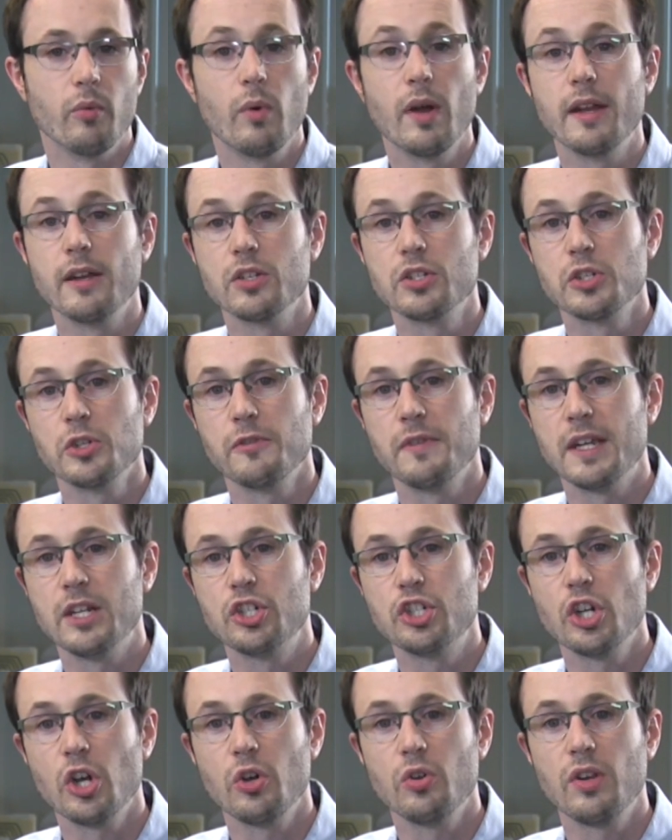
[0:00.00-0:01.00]
when a survey
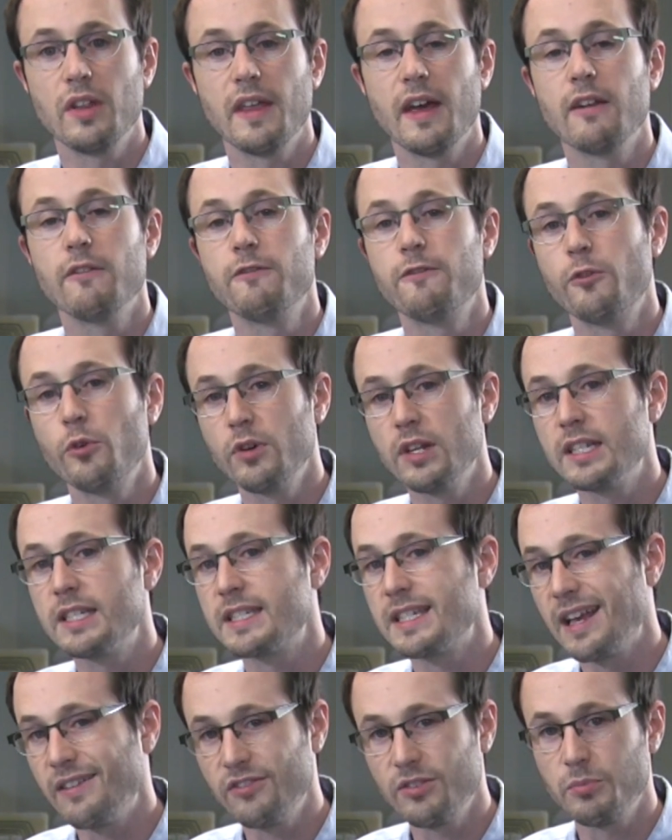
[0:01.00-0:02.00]
showed that
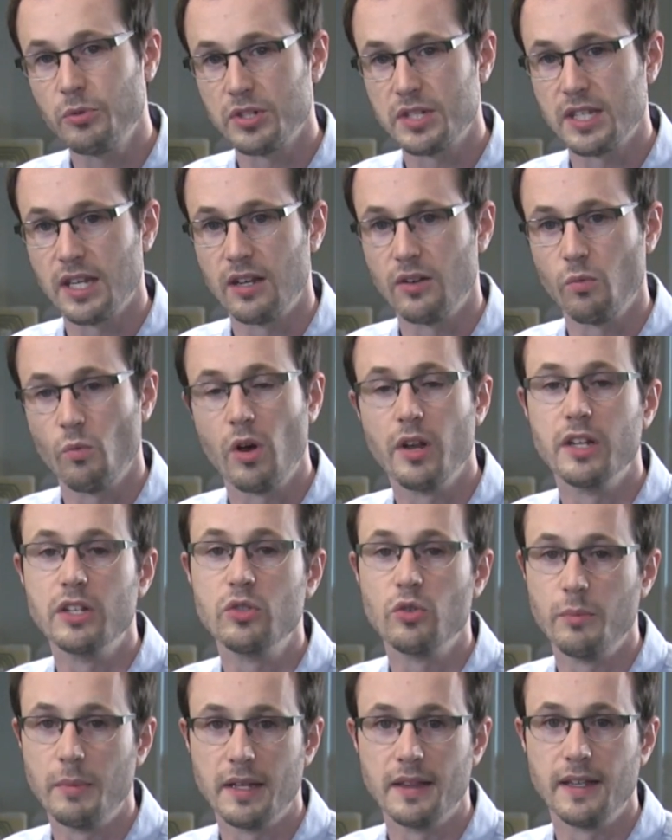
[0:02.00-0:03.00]
47% wanted
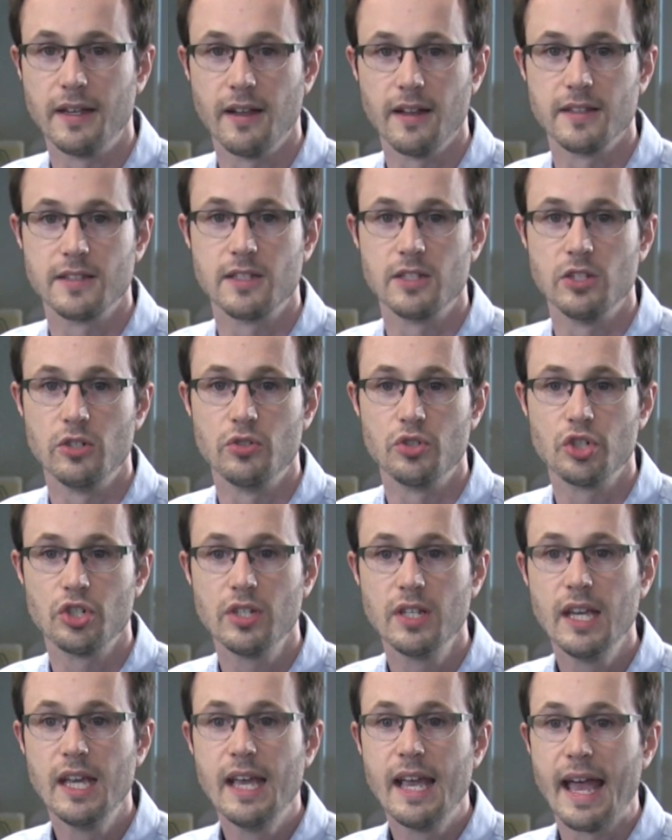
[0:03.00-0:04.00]
to amend the constitution